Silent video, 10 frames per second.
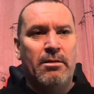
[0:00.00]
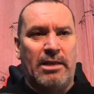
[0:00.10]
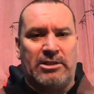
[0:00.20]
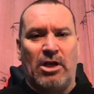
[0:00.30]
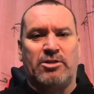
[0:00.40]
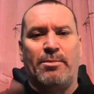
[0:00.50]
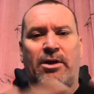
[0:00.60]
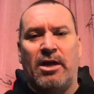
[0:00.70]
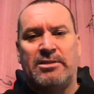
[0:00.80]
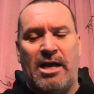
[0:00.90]
That's also
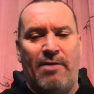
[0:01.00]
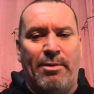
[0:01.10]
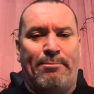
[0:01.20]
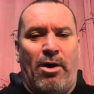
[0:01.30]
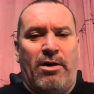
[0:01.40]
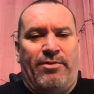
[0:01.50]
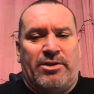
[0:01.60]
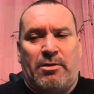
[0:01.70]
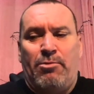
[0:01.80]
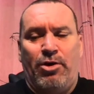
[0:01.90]
because I've been part of this
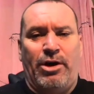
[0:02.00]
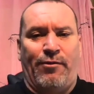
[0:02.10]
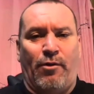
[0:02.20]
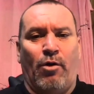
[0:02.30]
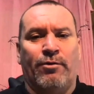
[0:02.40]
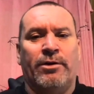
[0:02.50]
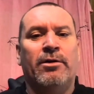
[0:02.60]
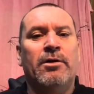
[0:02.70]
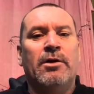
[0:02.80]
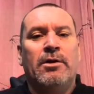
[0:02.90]
community for over
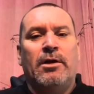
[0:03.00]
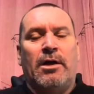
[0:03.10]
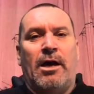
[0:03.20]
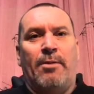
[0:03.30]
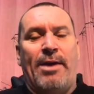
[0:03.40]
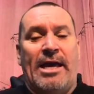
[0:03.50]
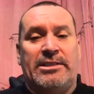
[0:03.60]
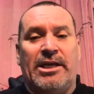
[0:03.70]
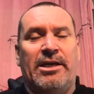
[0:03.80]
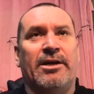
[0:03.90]

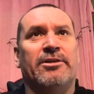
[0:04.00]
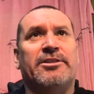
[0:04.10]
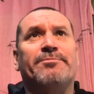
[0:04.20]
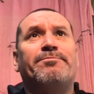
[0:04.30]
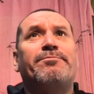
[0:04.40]
18 years.